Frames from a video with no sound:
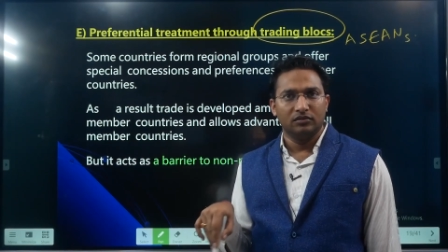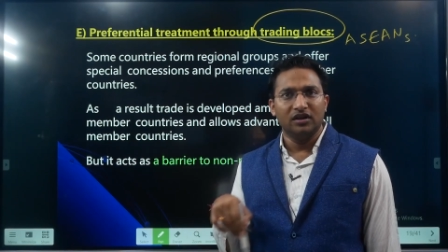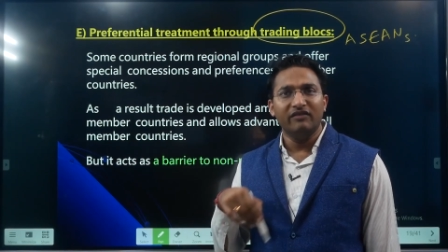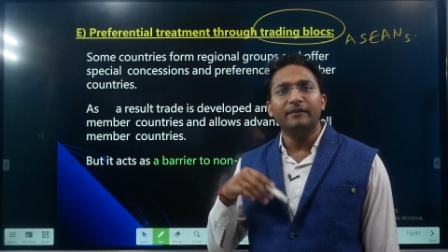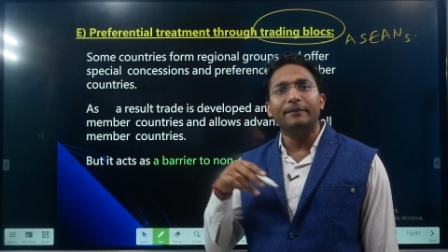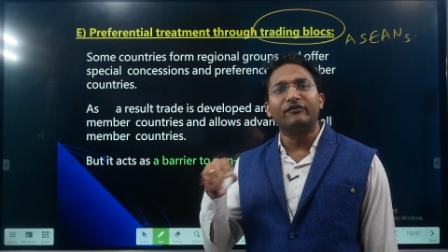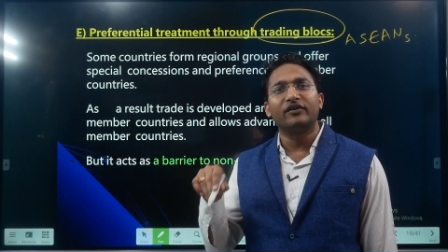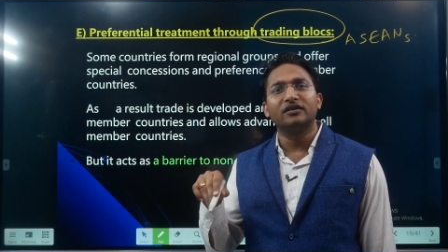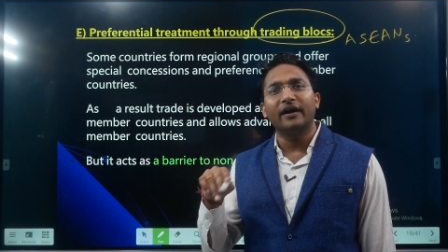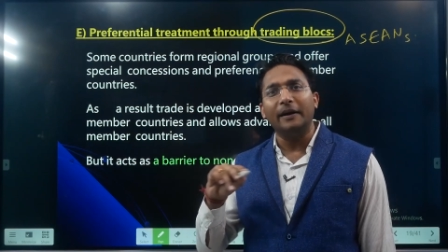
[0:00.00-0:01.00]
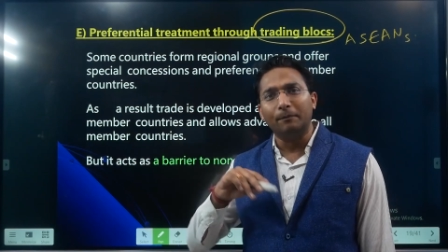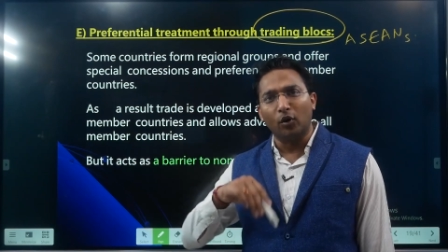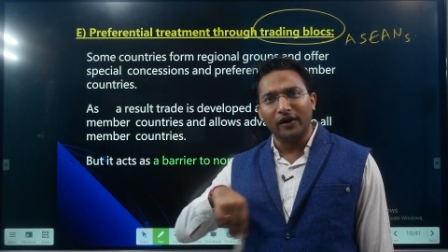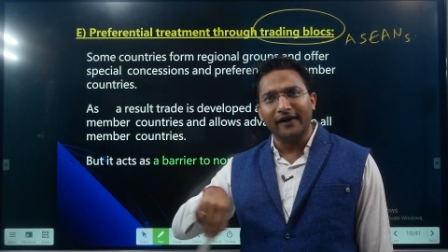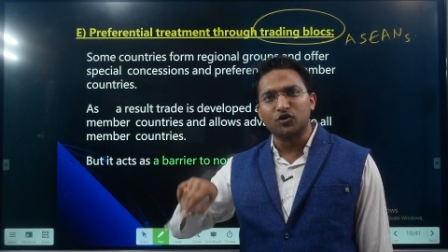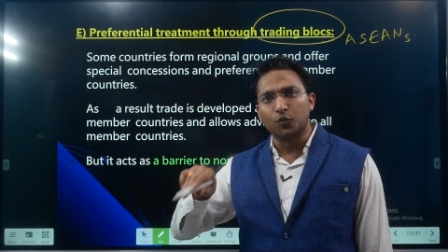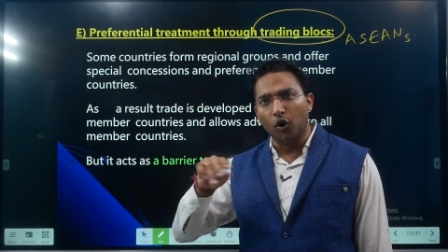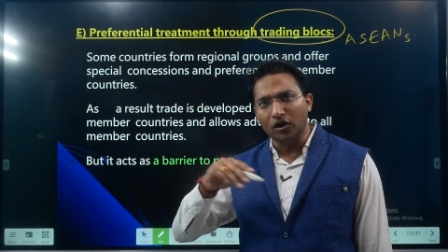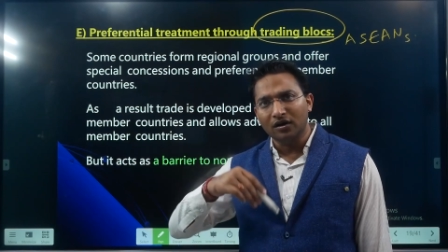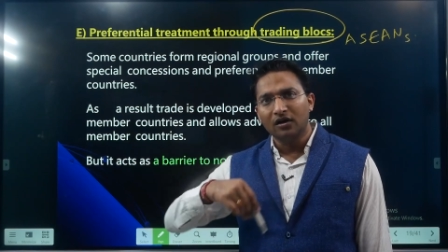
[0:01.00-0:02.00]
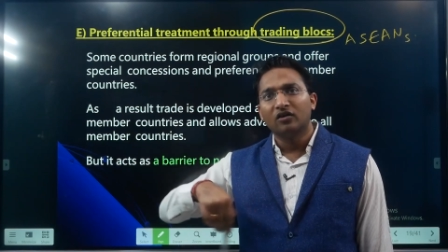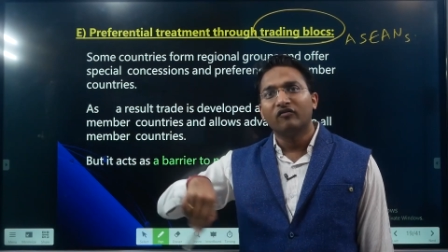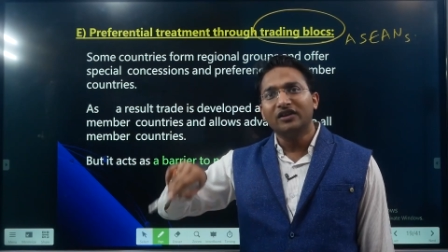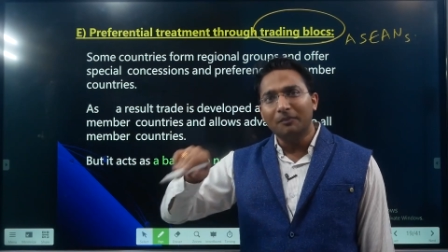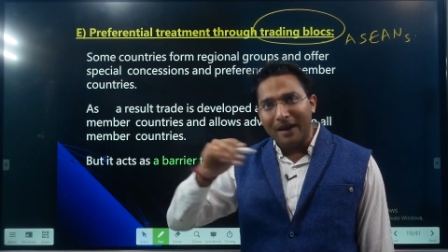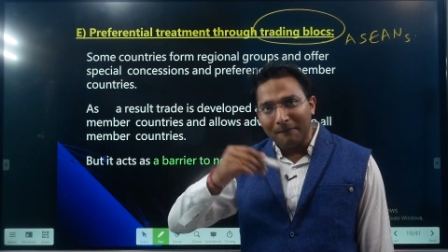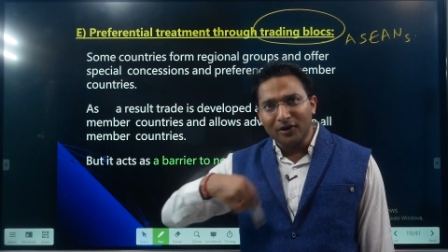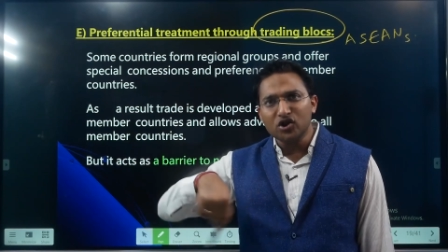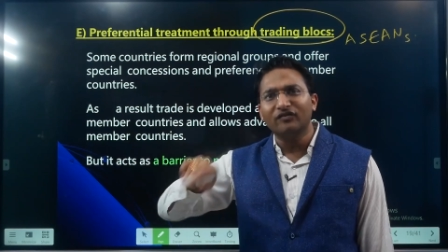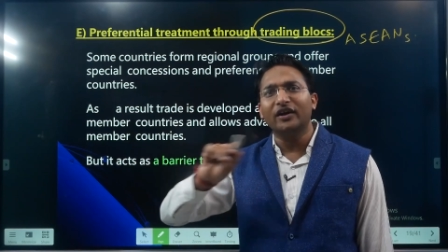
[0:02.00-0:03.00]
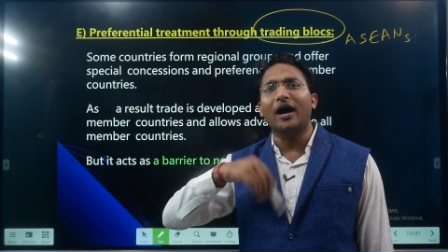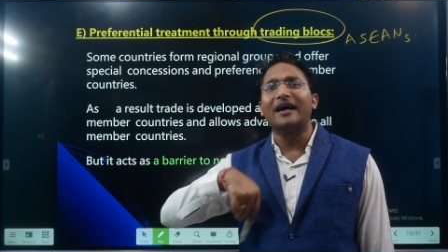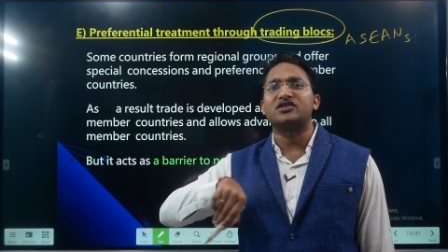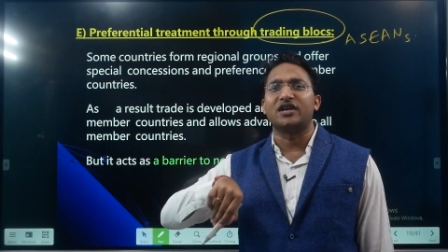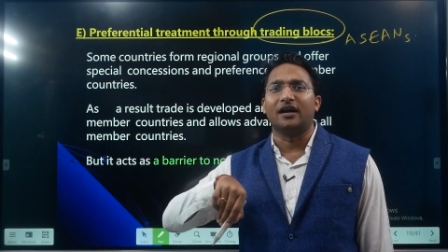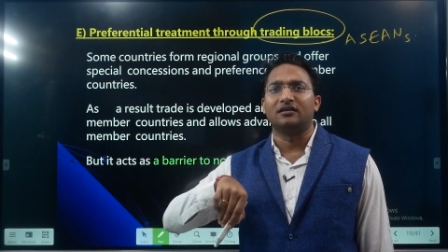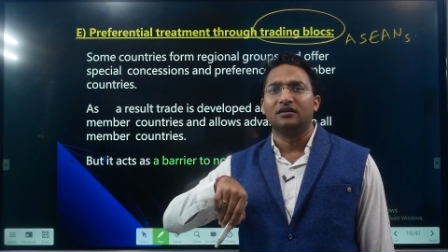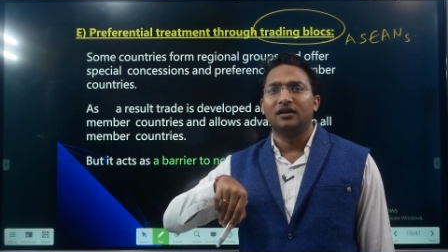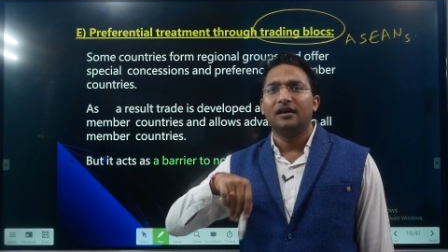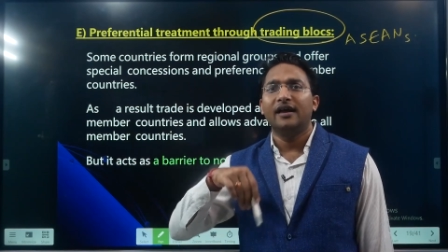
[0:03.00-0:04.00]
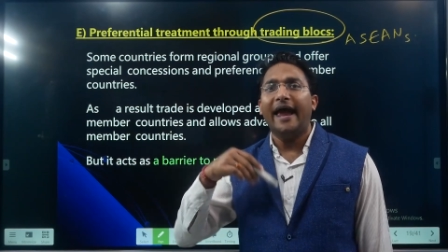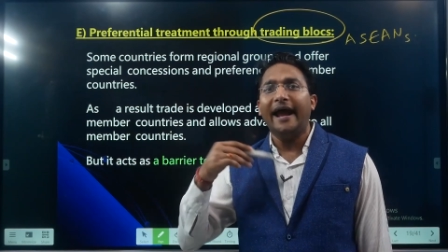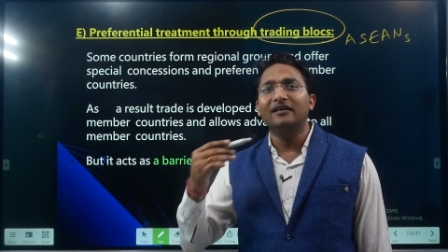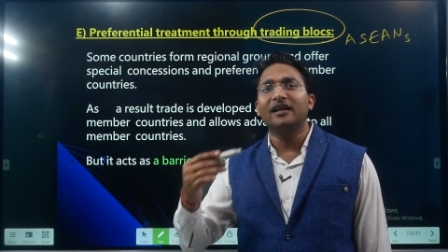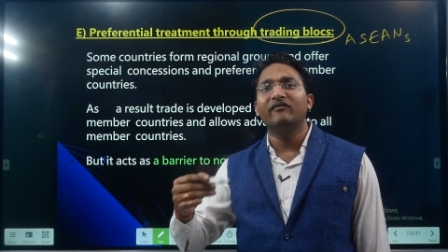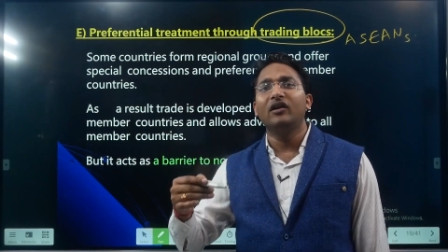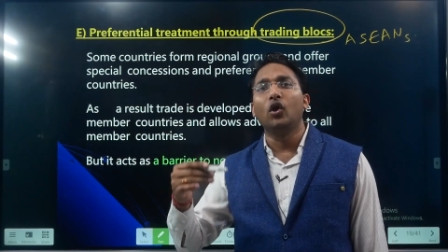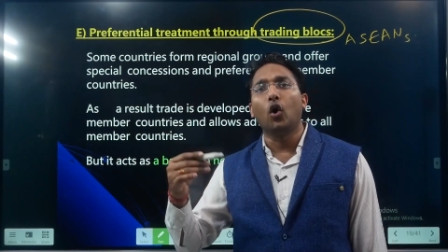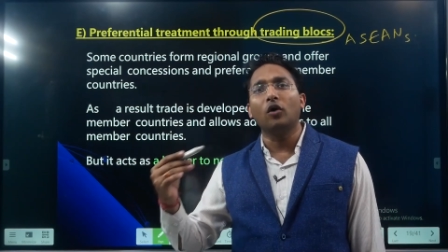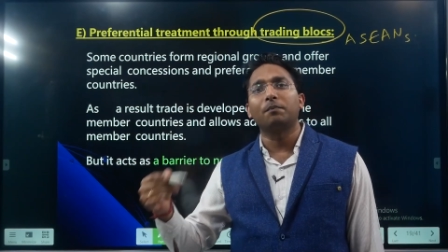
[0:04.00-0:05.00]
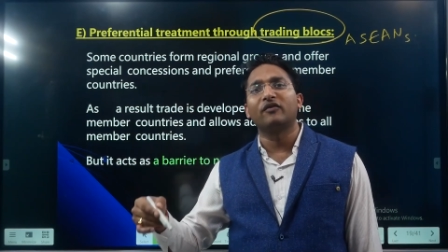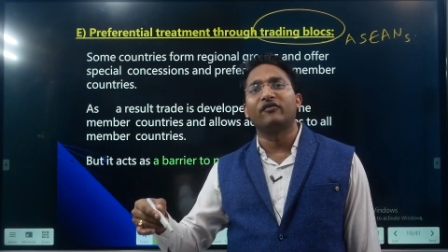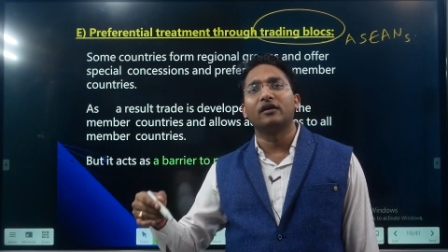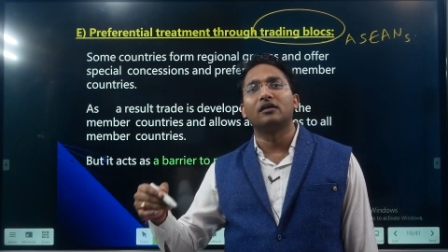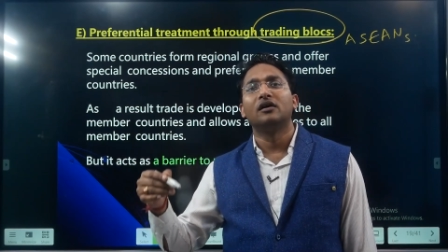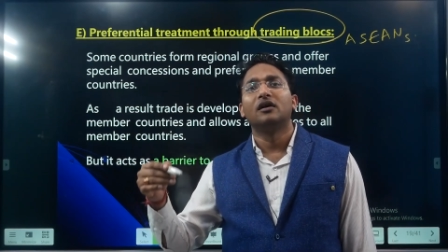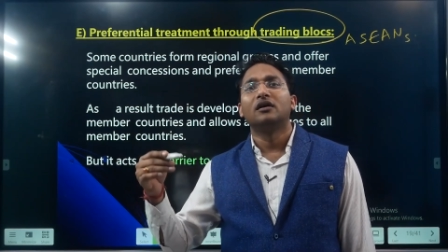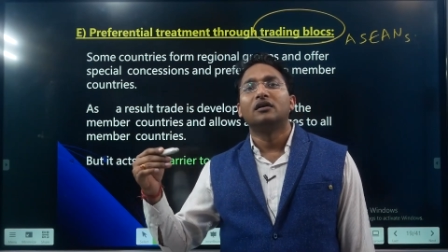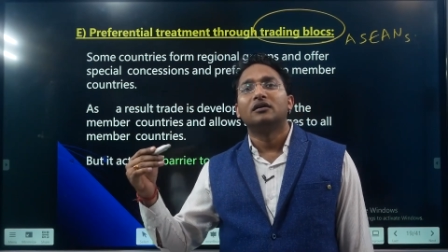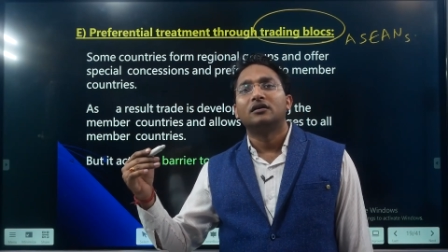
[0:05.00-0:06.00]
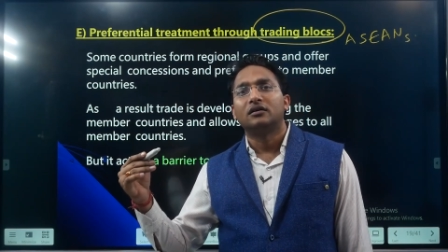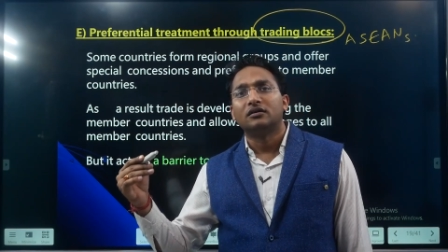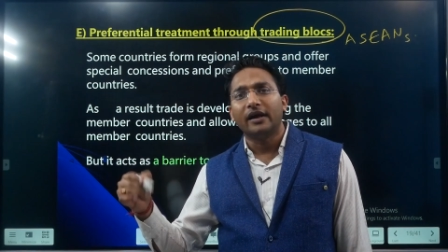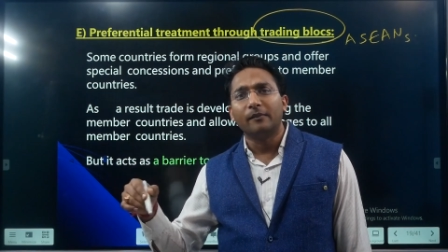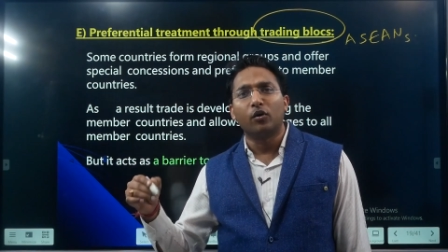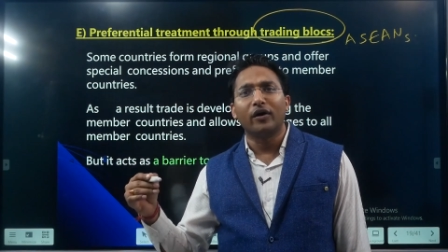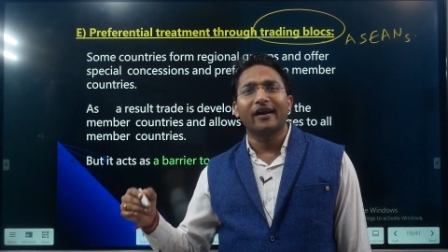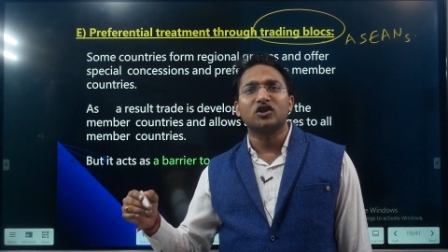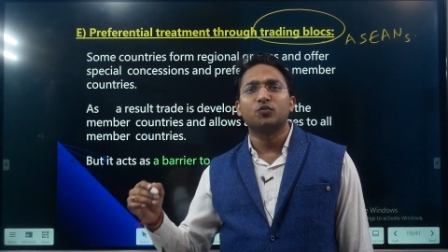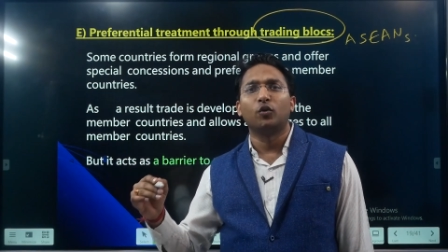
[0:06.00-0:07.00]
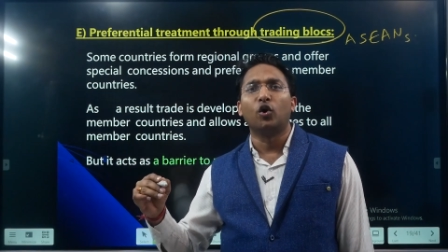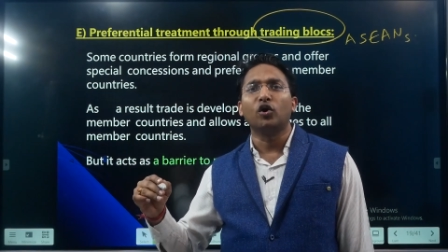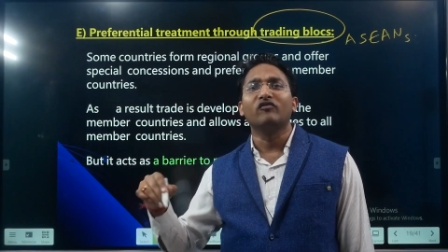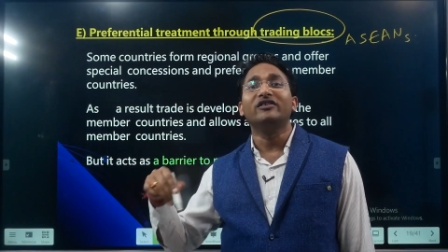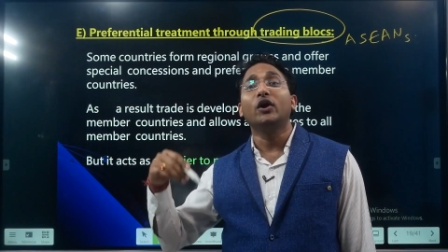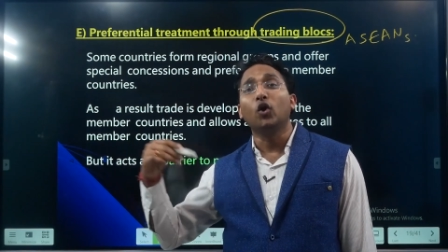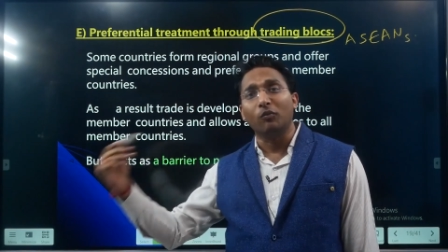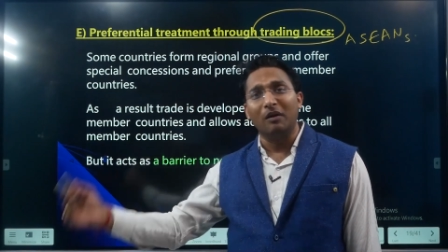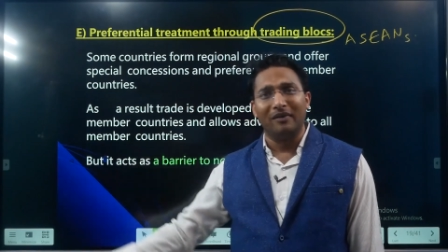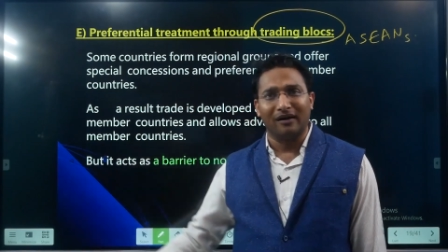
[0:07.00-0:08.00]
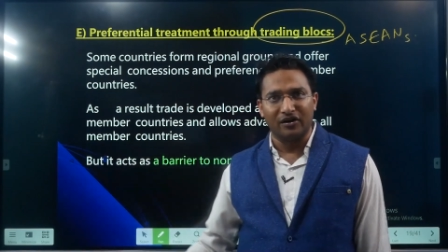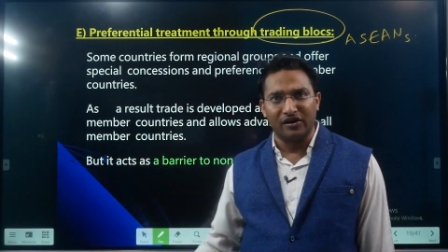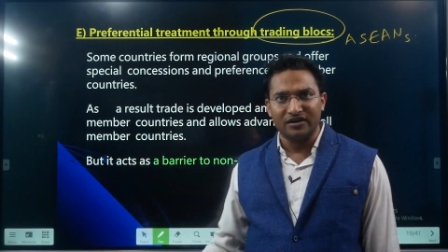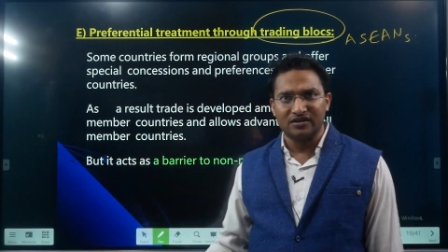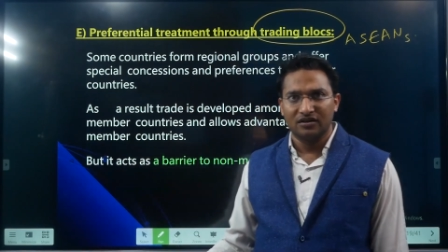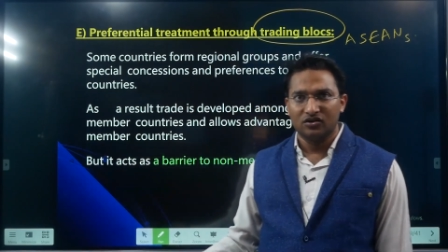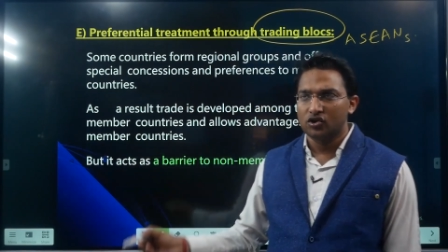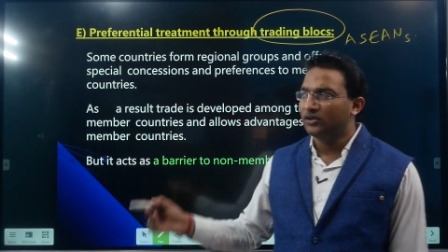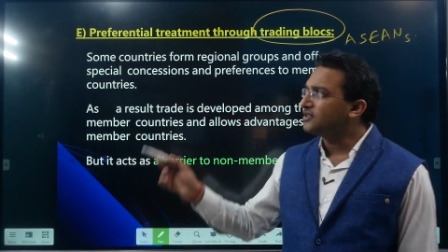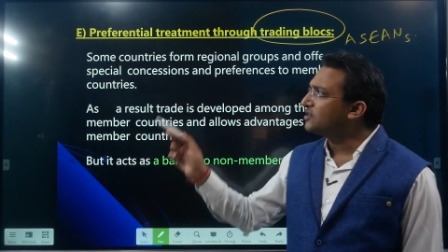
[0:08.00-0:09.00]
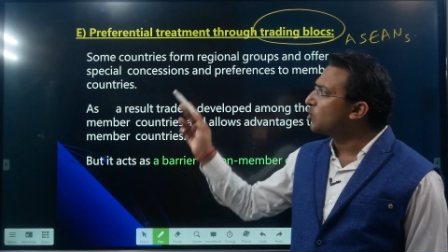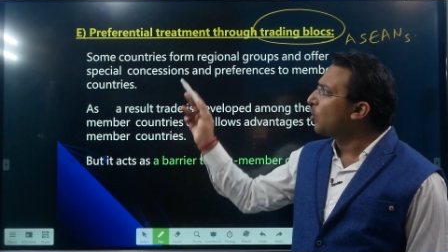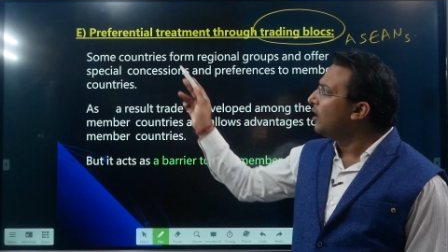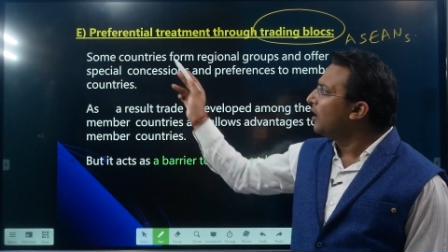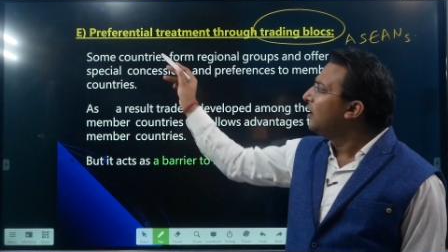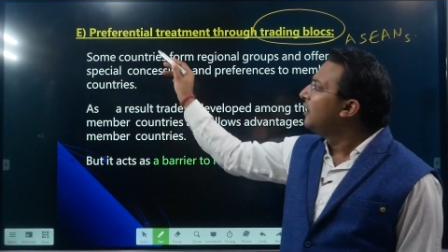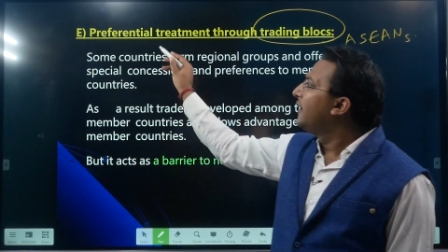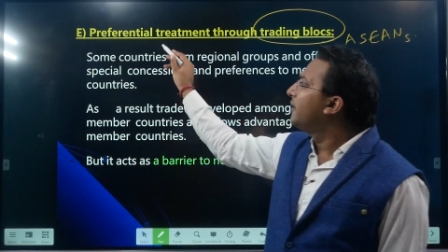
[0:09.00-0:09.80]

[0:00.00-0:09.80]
They will prefer the import and export with the members of the ASEAN, and they will not prefer the import and export with the non-member countries. So this is called